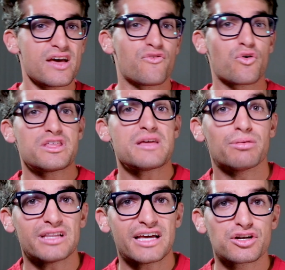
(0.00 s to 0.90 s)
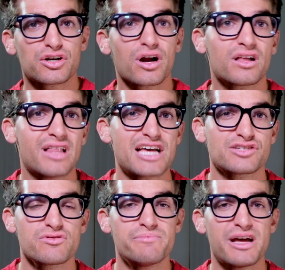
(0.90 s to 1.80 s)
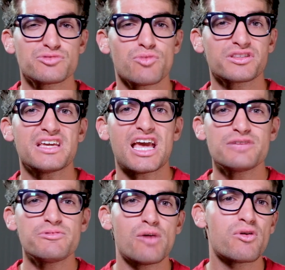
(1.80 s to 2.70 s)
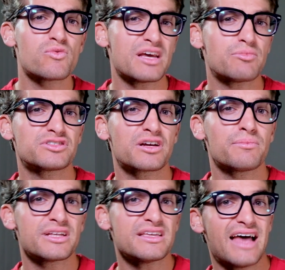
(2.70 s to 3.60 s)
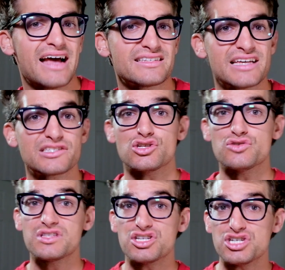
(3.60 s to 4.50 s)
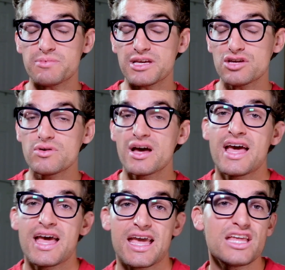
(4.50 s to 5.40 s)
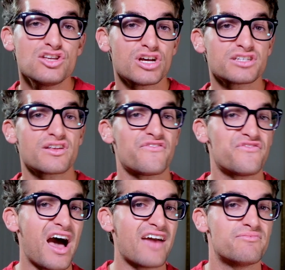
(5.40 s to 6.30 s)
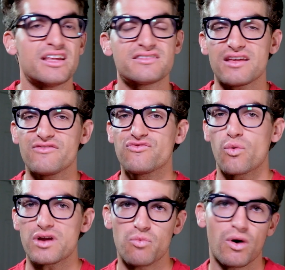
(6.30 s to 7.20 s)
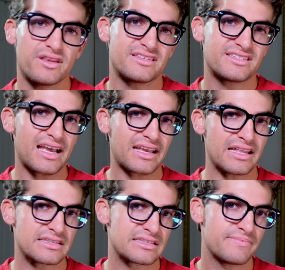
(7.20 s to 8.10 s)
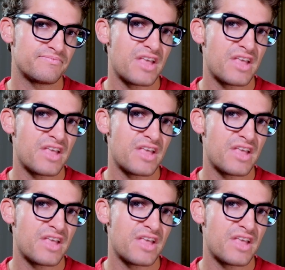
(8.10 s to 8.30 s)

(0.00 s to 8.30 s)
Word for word: For the Blender Classroom benchmark, the H P Omen was able to complete that test using the G P U in just five minutes and forty-one seconds.